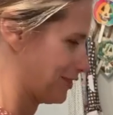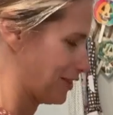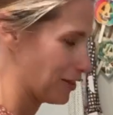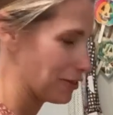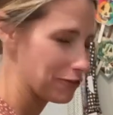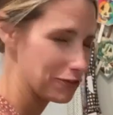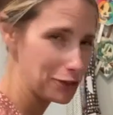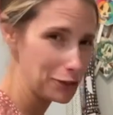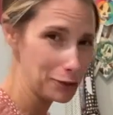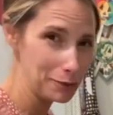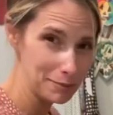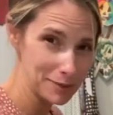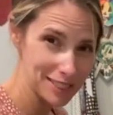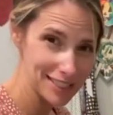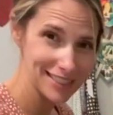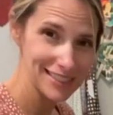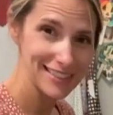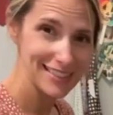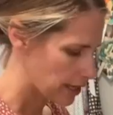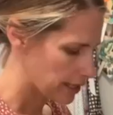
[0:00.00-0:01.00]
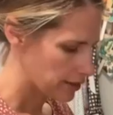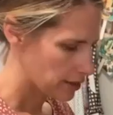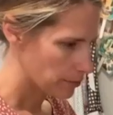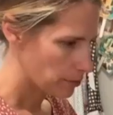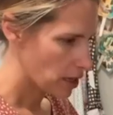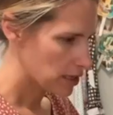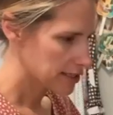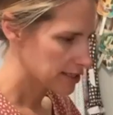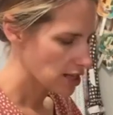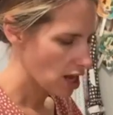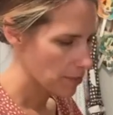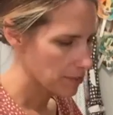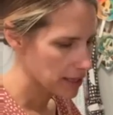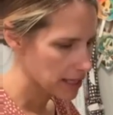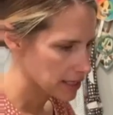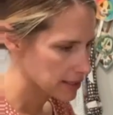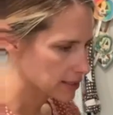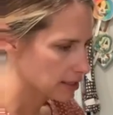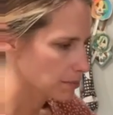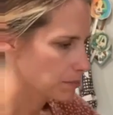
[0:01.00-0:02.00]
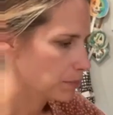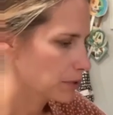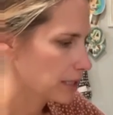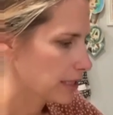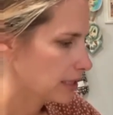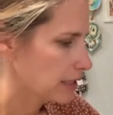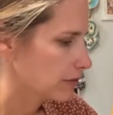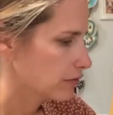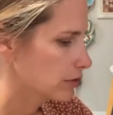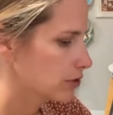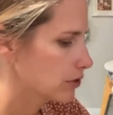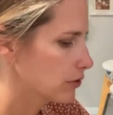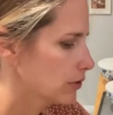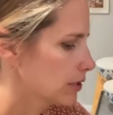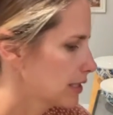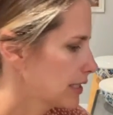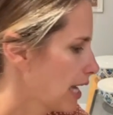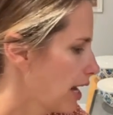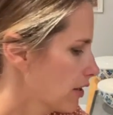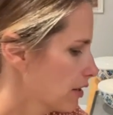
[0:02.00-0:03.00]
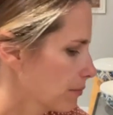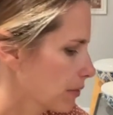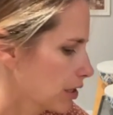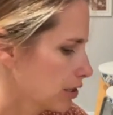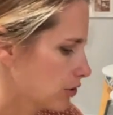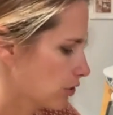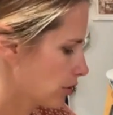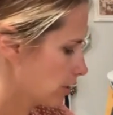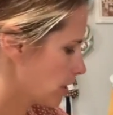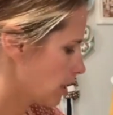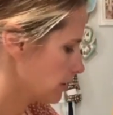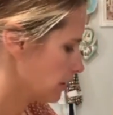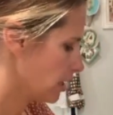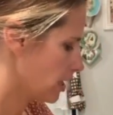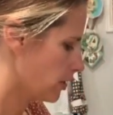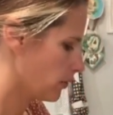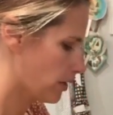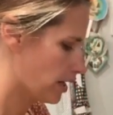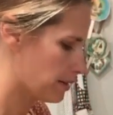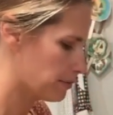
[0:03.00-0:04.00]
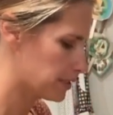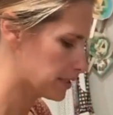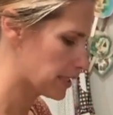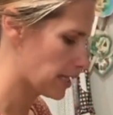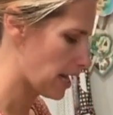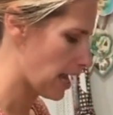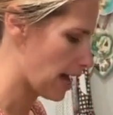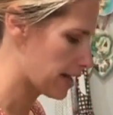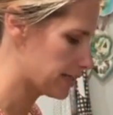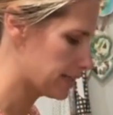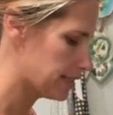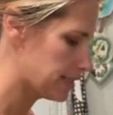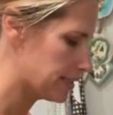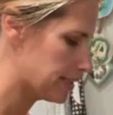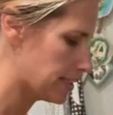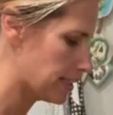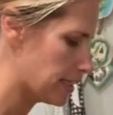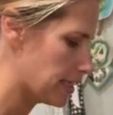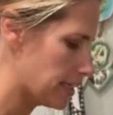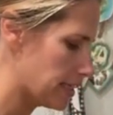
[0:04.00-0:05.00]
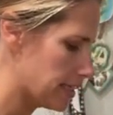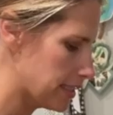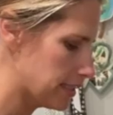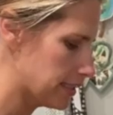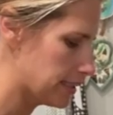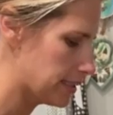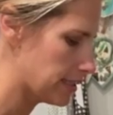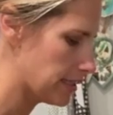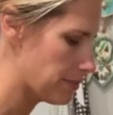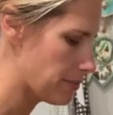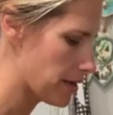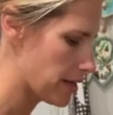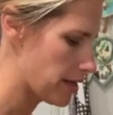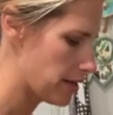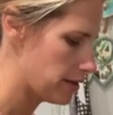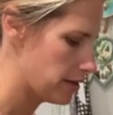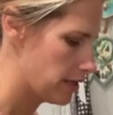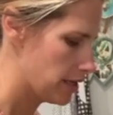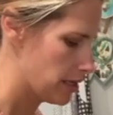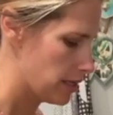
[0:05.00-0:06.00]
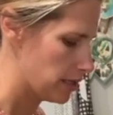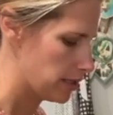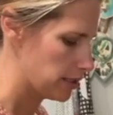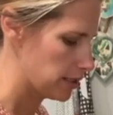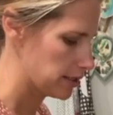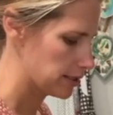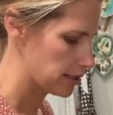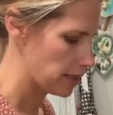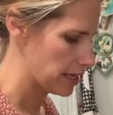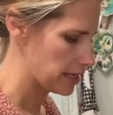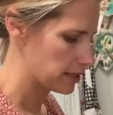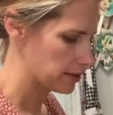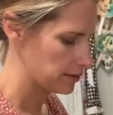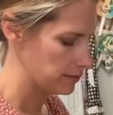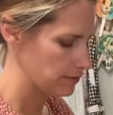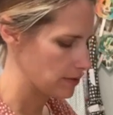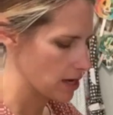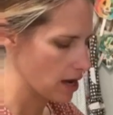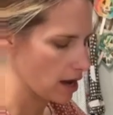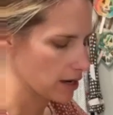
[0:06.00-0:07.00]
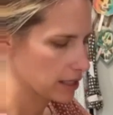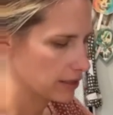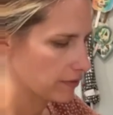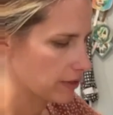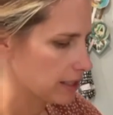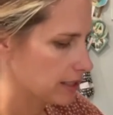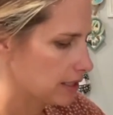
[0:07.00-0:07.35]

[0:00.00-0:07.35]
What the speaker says: The fumes. If the balsamic has completely reduced down, I'm gonna turn it on low and I'm just gonna add a teensy bit, just like not even a